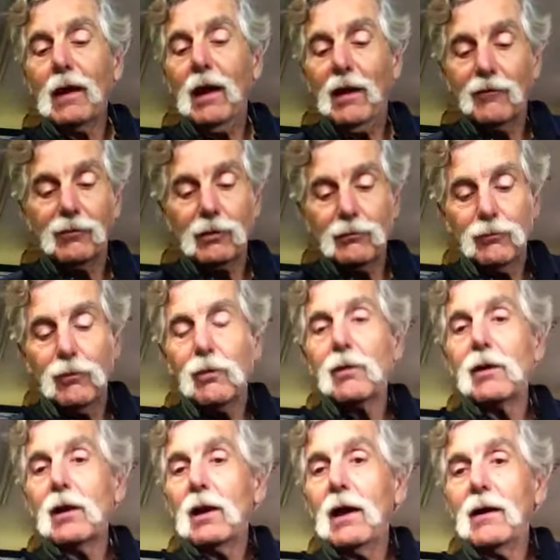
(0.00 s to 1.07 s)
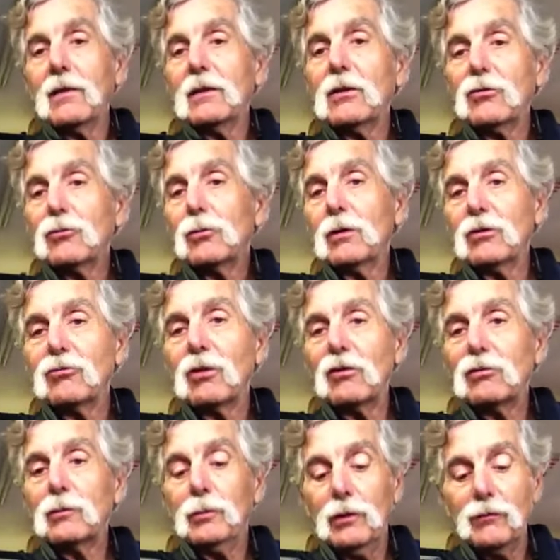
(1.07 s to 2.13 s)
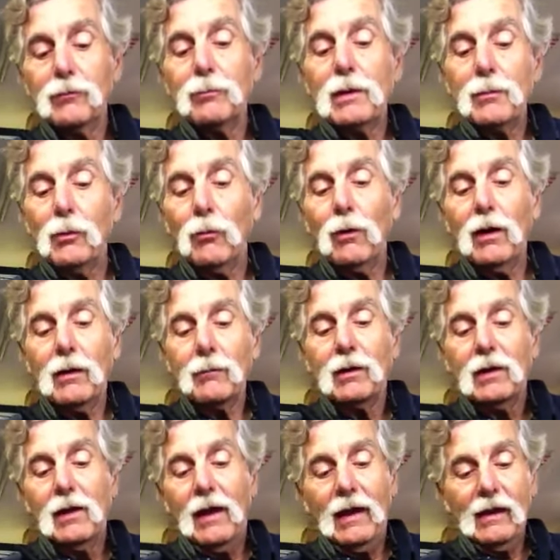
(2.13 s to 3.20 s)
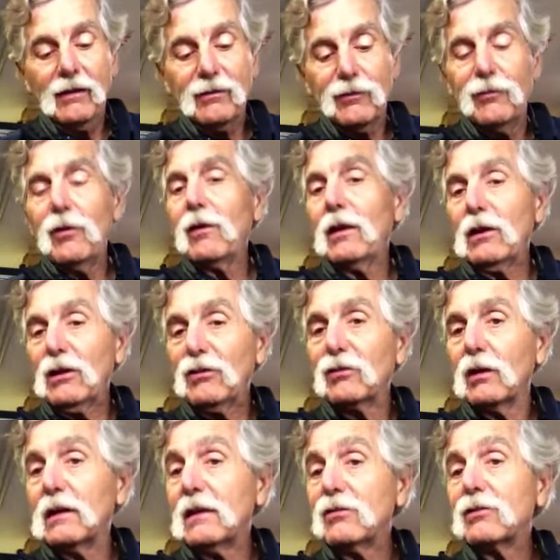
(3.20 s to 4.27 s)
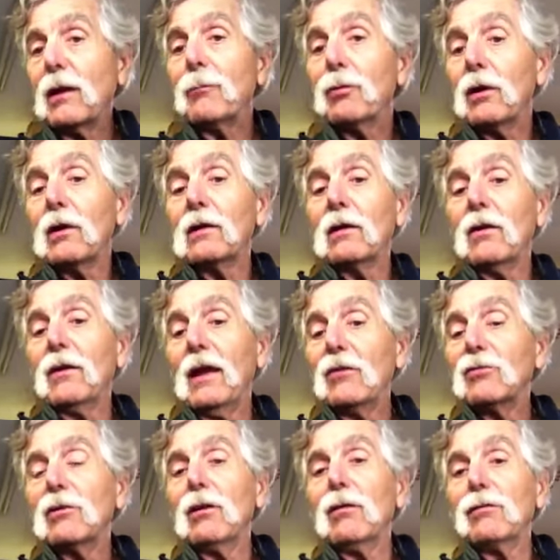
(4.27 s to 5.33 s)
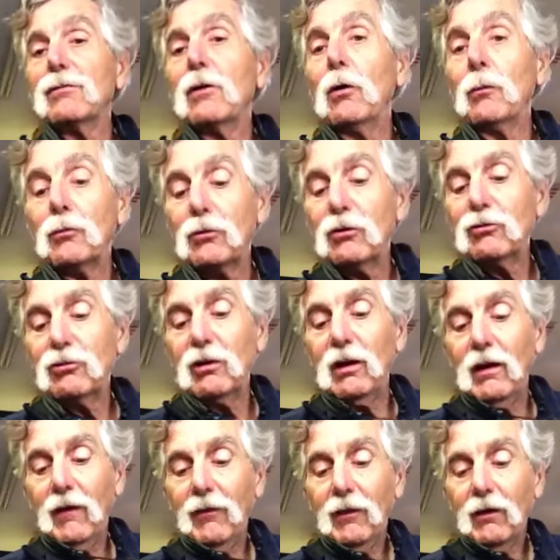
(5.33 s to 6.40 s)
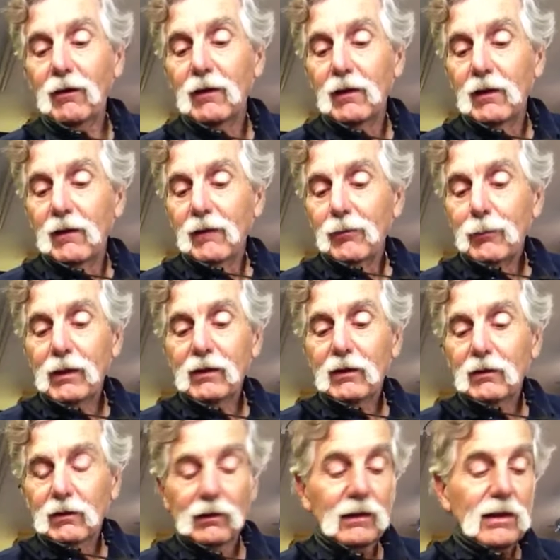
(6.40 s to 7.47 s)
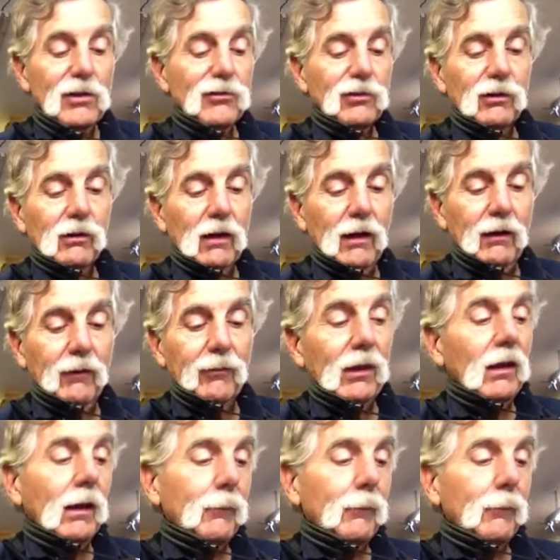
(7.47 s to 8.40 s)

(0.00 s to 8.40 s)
I've converted a lot of these to adjustable if people want them. And at the very least, I put a nice little foam cushion on there, make it a little easier on it.